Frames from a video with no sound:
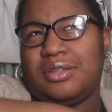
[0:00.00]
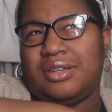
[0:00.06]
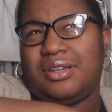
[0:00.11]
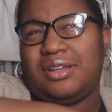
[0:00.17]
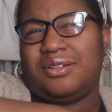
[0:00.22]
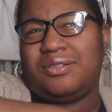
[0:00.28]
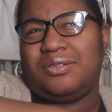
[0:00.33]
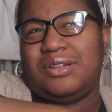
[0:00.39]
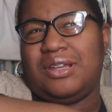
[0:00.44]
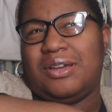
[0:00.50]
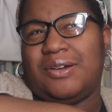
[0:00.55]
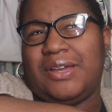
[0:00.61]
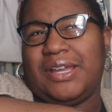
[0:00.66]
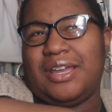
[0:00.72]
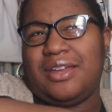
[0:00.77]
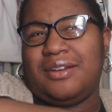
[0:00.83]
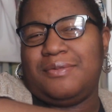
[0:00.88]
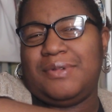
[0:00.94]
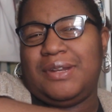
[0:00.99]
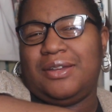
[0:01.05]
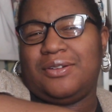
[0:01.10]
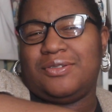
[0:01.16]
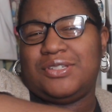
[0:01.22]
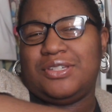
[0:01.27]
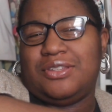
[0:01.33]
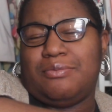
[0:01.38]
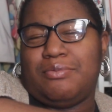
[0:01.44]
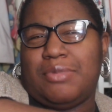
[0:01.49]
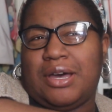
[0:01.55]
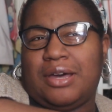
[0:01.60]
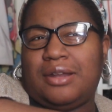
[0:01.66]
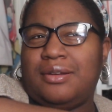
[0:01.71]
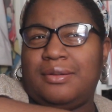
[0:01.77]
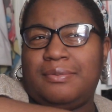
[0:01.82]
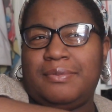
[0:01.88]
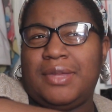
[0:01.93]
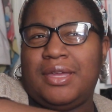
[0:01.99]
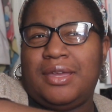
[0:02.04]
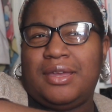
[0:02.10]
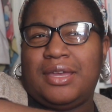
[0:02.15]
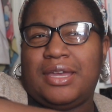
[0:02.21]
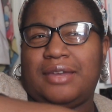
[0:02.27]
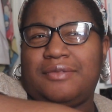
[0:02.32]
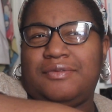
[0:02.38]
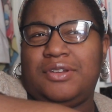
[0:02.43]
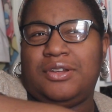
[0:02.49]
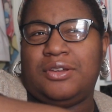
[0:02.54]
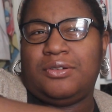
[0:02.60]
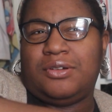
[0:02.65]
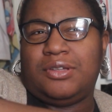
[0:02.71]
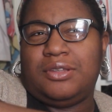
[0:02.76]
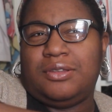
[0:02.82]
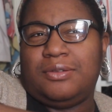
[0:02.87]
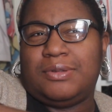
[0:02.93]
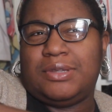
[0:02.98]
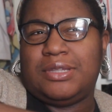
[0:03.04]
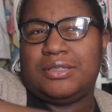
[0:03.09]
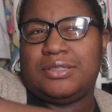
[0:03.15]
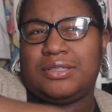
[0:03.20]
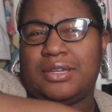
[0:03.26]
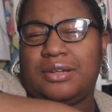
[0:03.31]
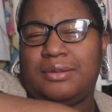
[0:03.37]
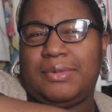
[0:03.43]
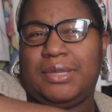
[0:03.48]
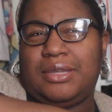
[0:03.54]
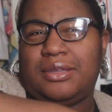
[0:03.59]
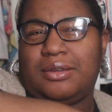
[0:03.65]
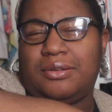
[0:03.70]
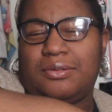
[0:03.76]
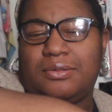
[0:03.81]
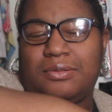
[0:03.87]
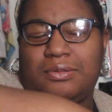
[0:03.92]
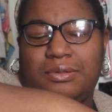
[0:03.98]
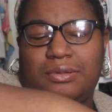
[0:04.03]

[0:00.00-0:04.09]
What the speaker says: I don't know, I kind of want to go to the bottom. I have no clue what this is going to be though.